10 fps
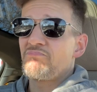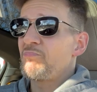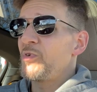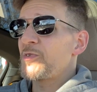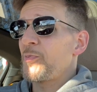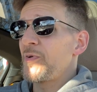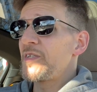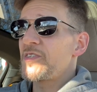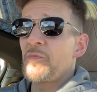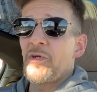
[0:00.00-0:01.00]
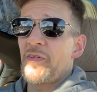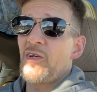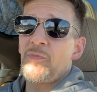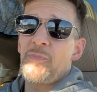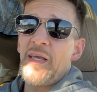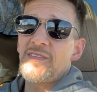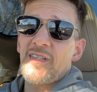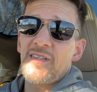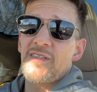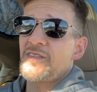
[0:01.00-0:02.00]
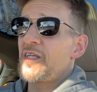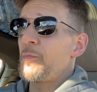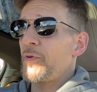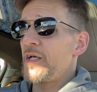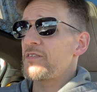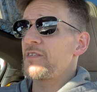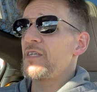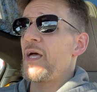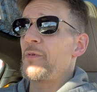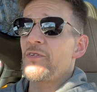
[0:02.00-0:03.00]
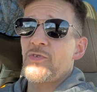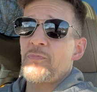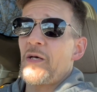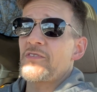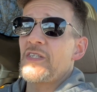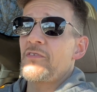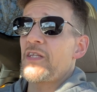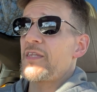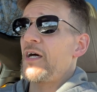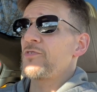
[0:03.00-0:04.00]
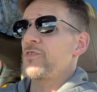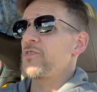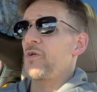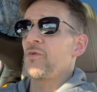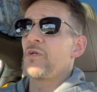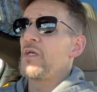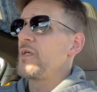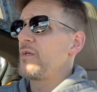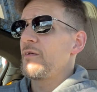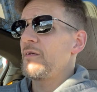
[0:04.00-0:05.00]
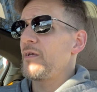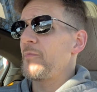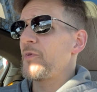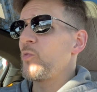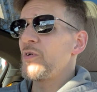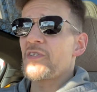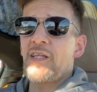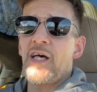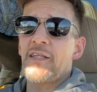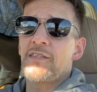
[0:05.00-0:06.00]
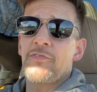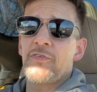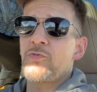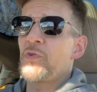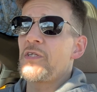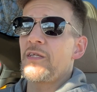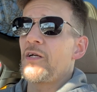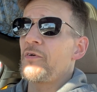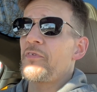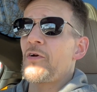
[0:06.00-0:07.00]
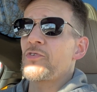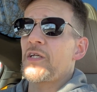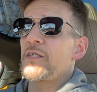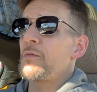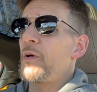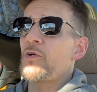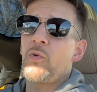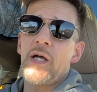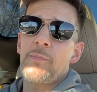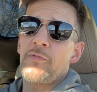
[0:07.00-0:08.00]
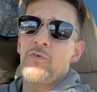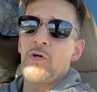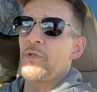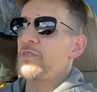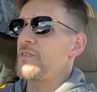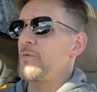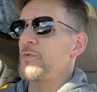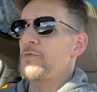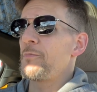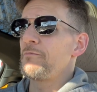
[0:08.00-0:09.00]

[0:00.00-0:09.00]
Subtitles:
was pretty similar. They're basically the same price at the time, and this was about 70,000. So there wasn't a lot of difference. When if I was looking at the Model Y Performance, it was